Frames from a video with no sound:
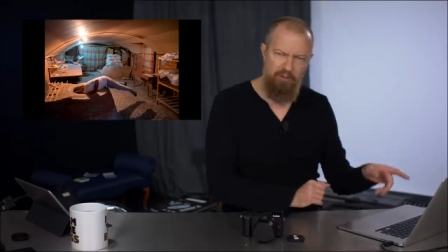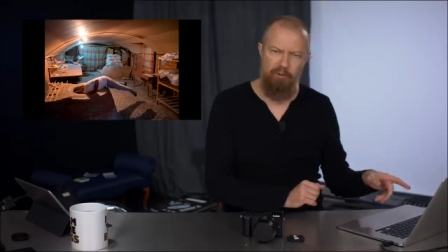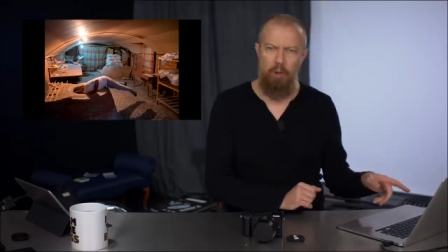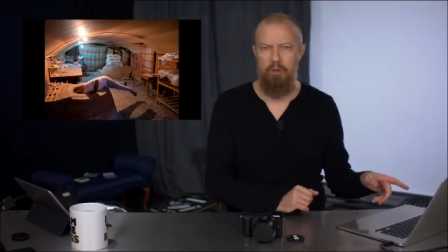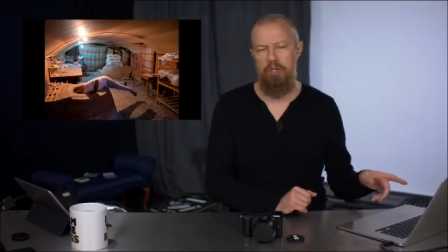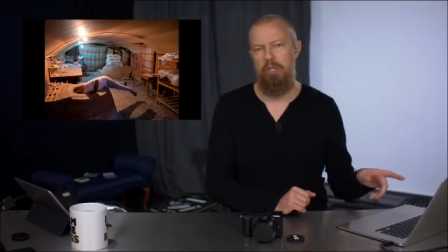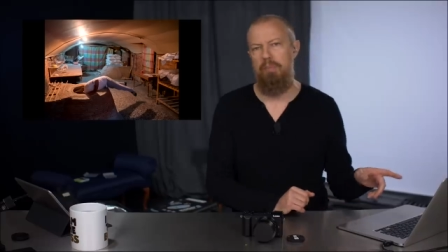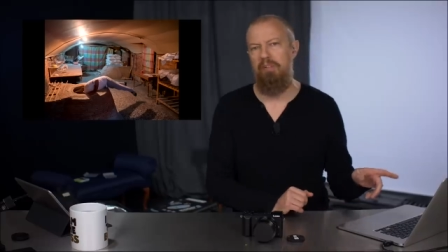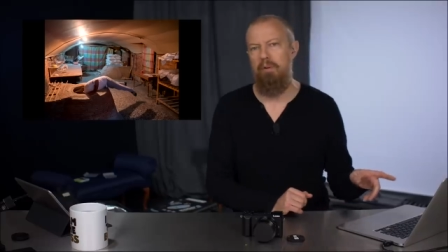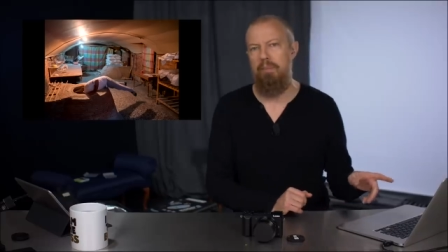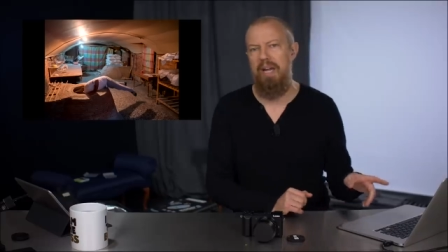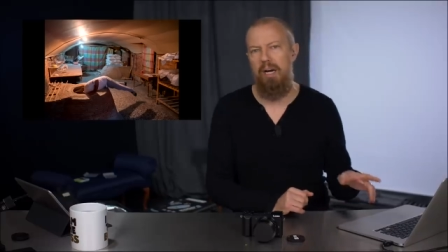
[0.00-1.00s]
few photos are going to be
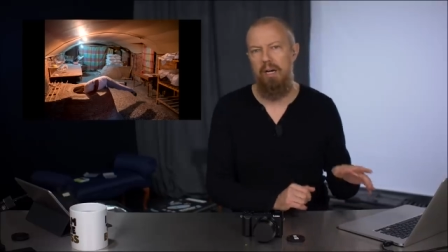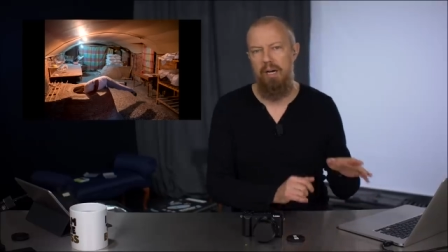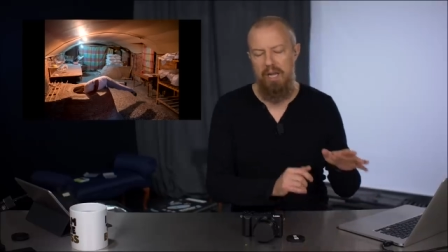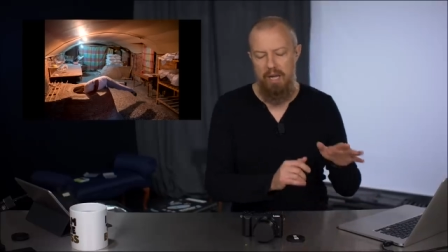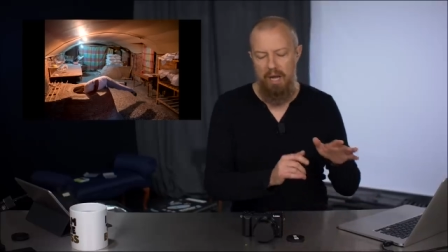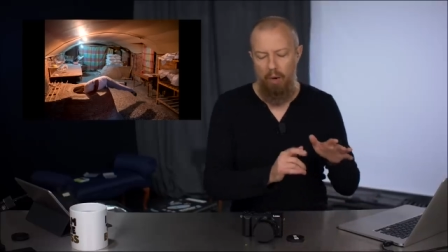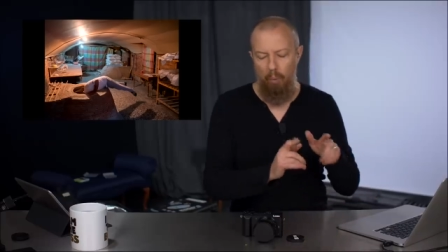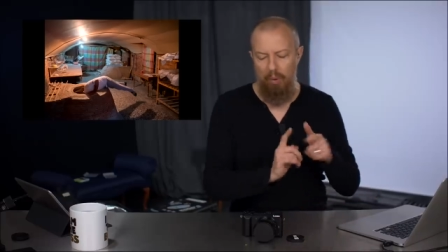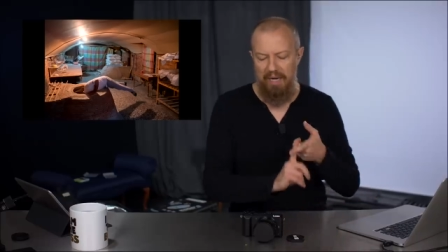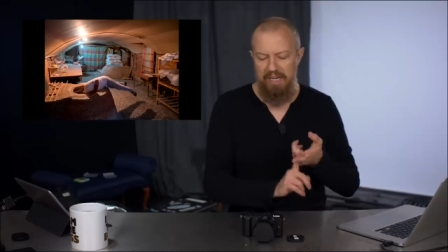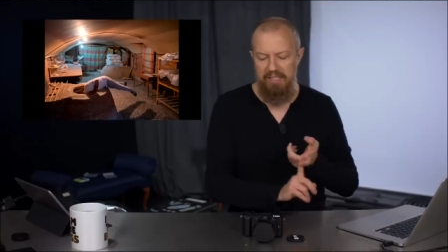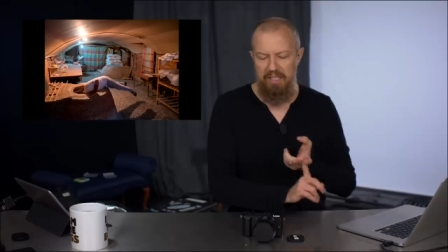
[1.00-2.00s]
from there. When
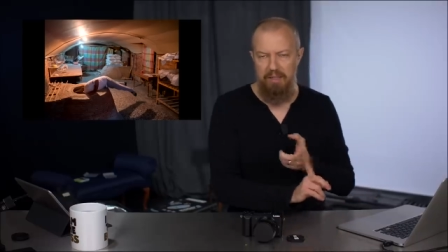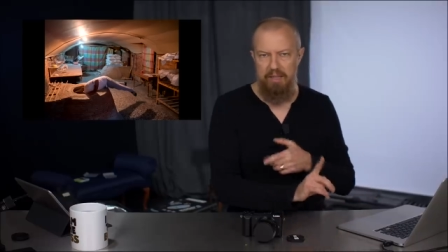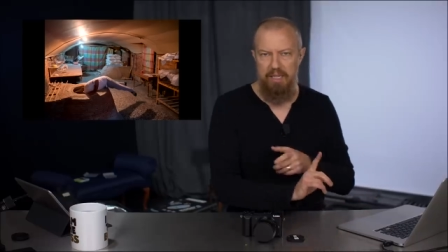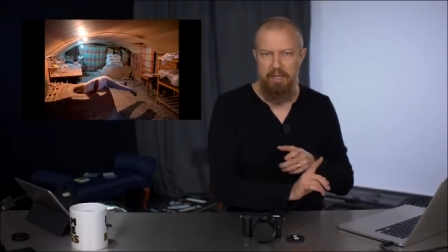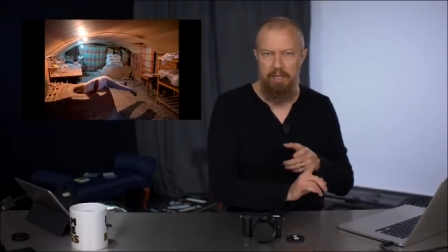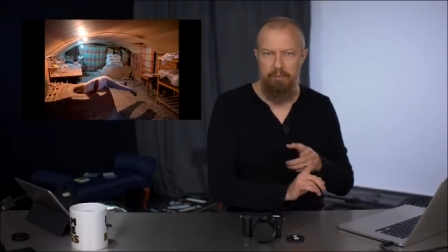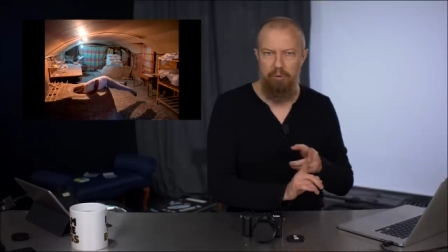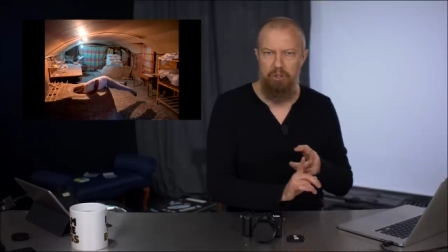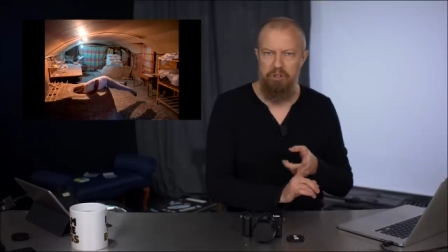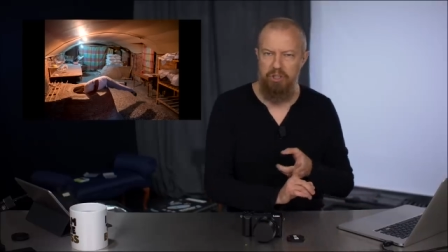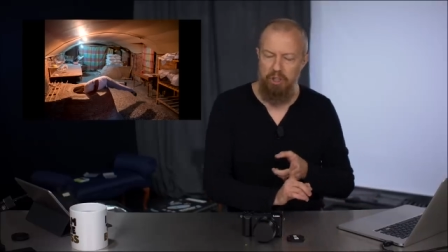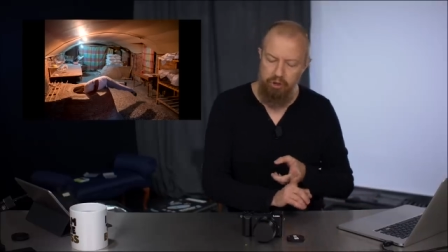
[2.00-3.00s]
I did the
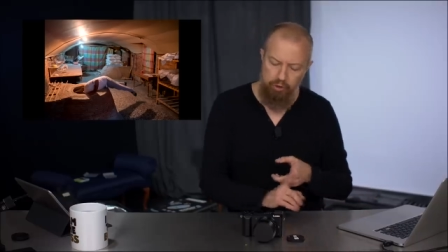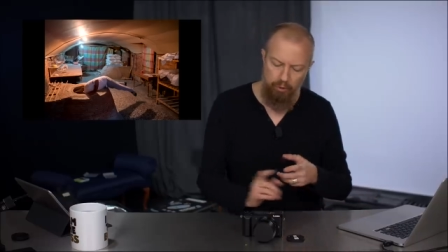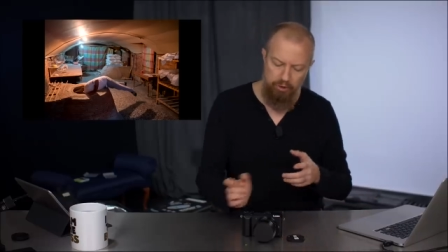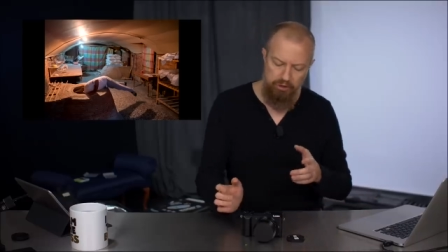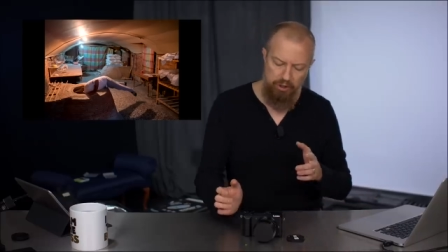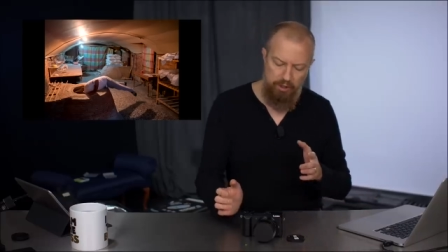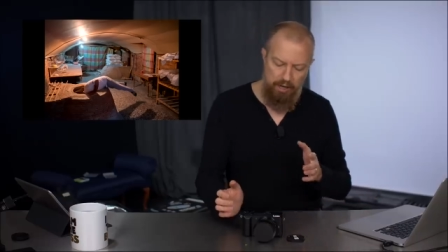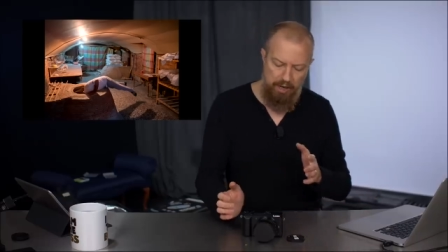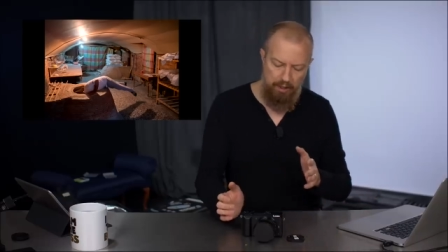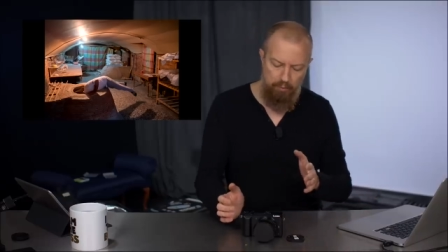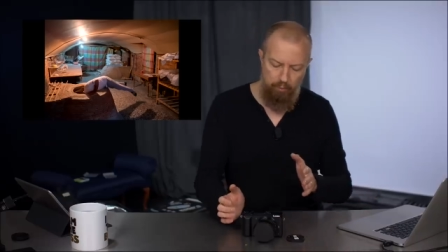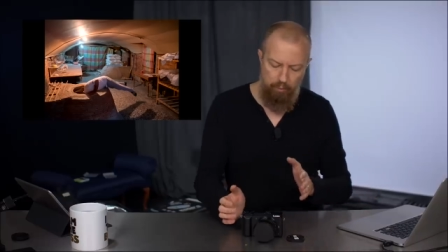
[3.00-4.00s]
project in Georgia,
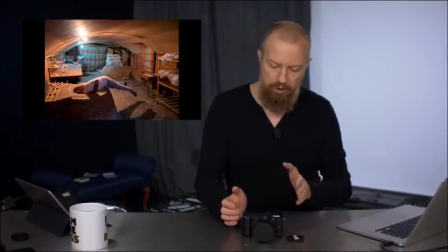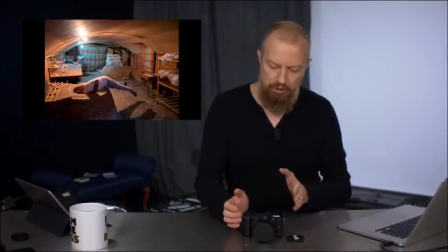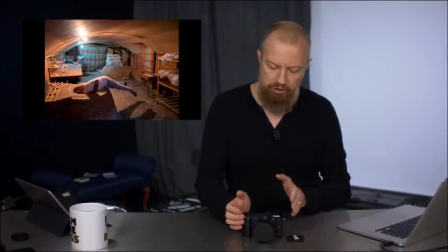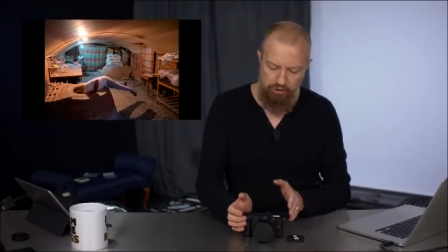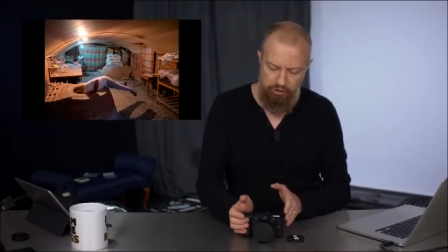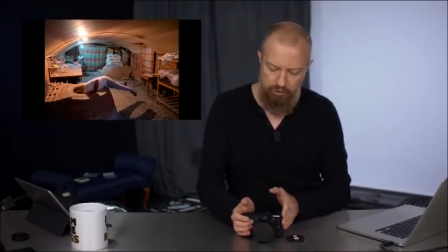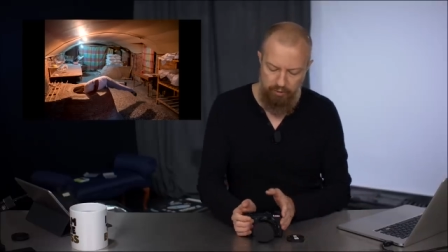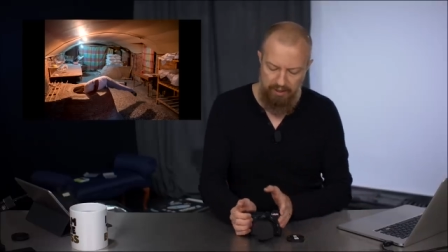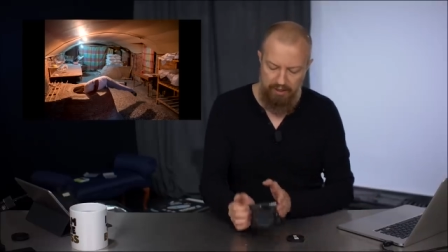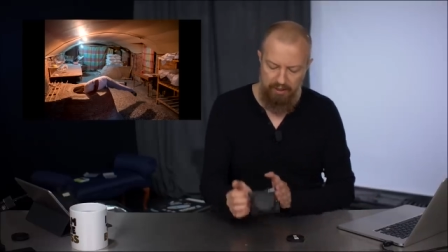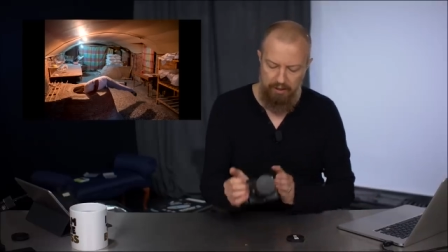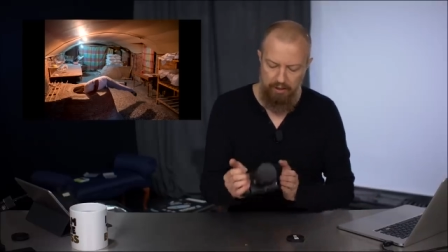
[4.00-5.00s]
I was
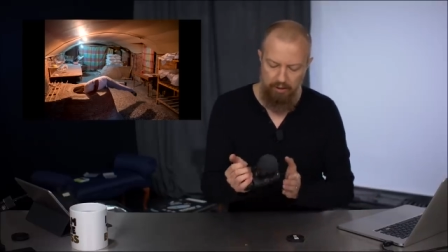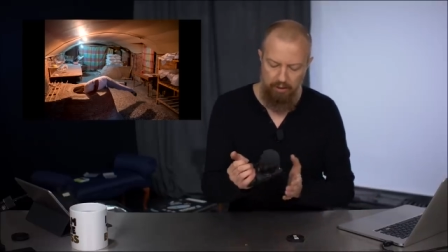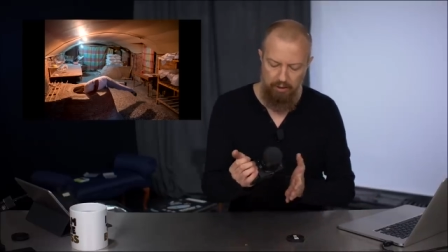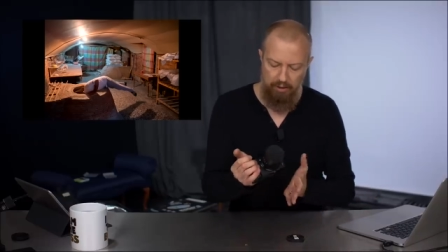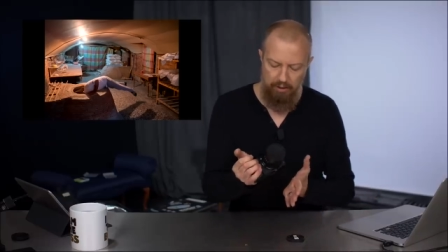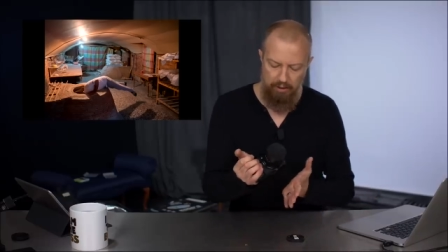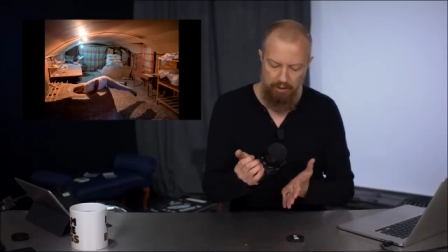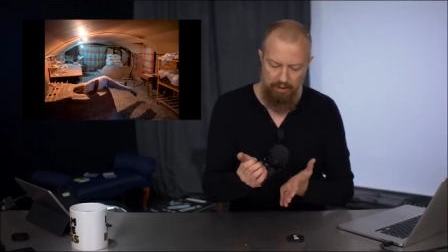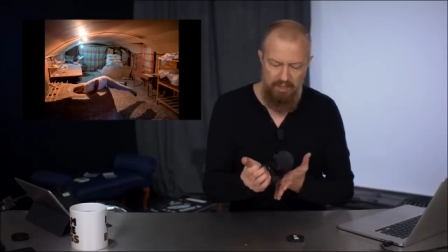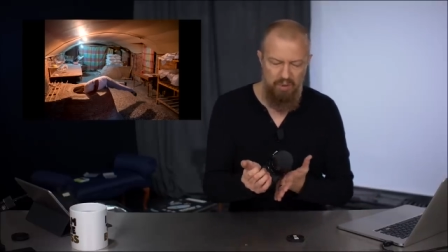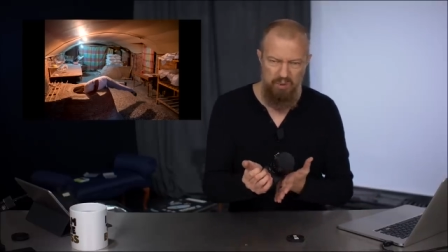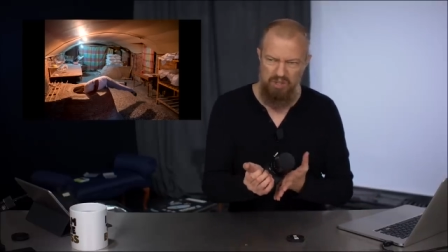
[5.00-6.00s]
shooting, I
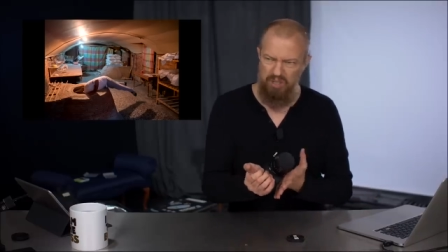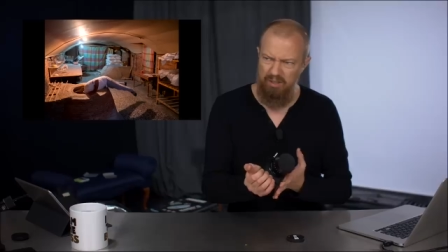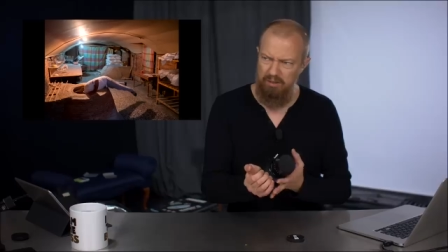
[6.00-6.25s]
think it was,